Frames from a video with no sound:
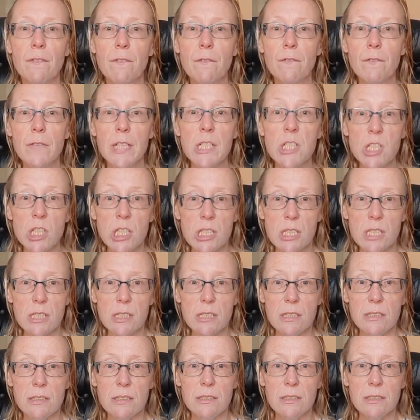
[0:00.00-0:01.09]

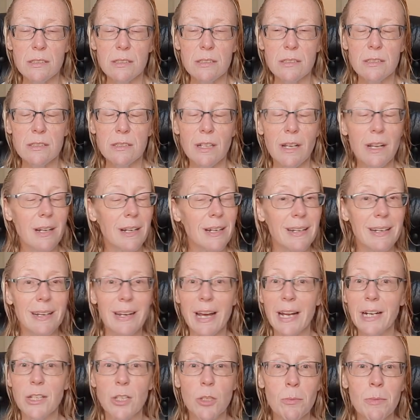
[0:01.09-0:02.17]
fishes,
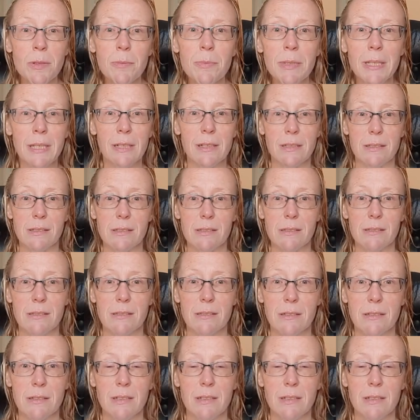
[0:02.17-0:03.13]
not human beings.